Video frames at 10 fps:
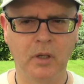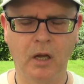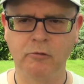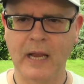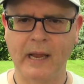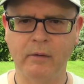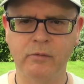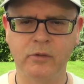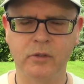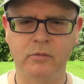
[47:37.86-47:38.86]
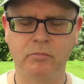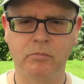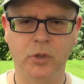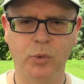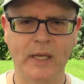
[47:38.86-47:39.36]
around
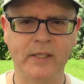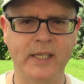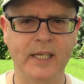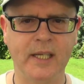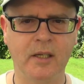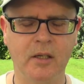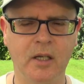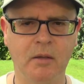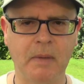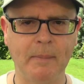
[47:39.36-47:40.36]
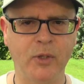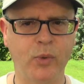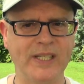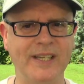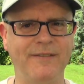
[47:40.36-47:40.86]
20, maybe
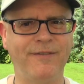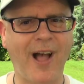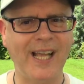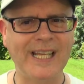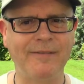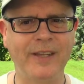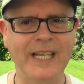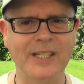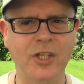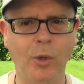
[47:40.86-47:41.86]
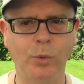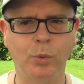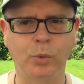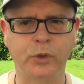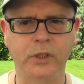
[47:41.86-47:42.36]
25 years
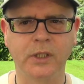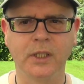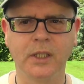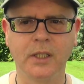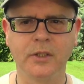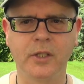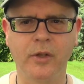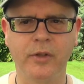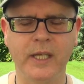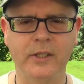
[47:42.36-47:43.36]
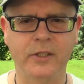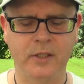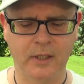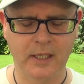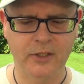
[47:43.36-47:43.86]
old. So
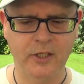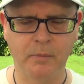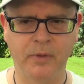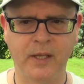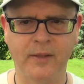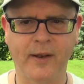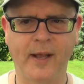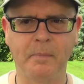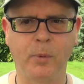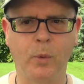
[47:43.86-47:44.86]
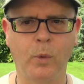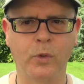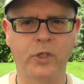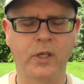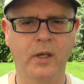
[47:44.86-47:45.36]
this is something that I
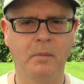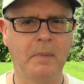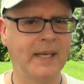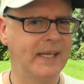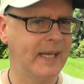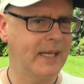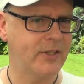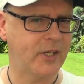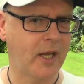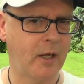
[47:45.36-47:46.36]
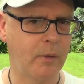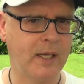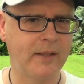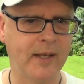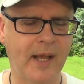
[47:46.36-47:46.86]
bought many years ago
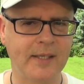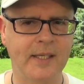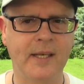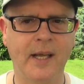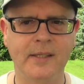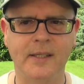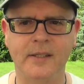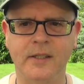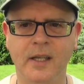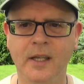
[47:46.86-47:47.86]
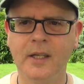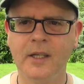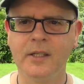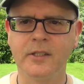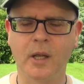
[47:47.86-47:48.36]
in the 1990s.
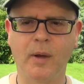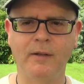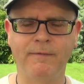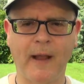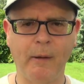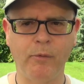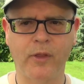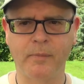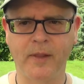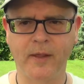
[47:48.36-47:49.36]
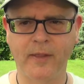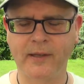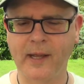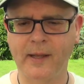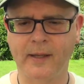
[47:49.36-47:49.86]
So I found them the other
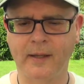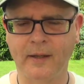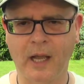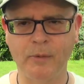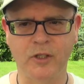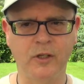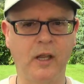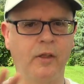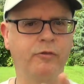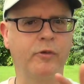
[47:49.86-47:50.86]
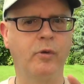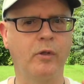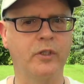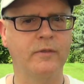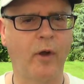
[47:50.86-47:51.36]
day. I was looking through
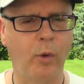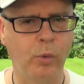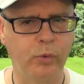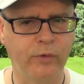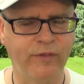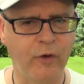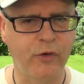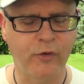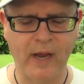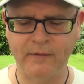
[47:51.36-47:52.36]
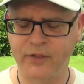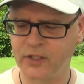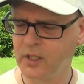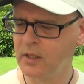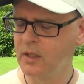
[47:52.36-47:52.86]
lots of old
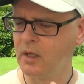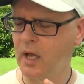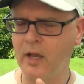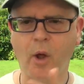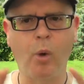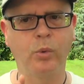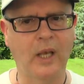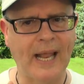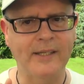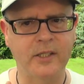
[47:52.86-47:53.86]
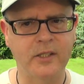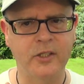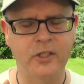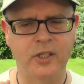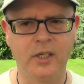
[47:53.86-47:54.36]
photographs and old
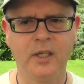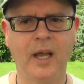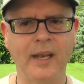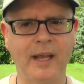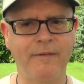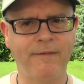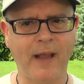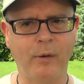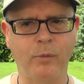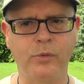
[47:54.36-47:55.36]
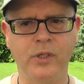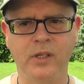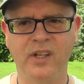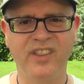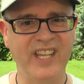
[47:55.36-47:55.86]
letters, and I found
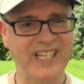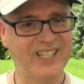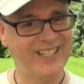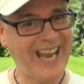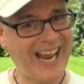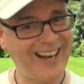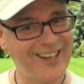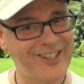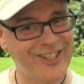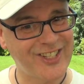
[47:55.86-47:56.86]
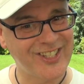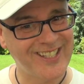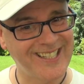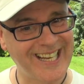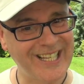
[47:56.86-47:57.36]
this necklace
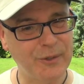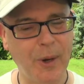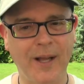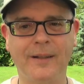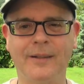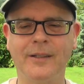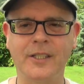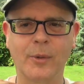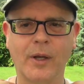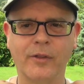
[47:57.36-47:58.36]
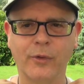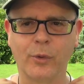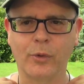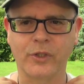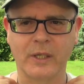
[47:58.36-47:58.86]
as well. So I
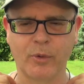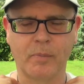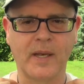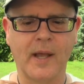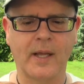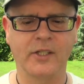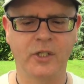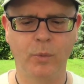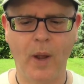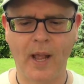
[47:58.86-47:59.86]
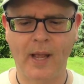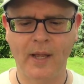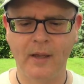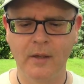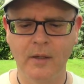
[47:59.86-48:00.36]
thought it would be nice to wear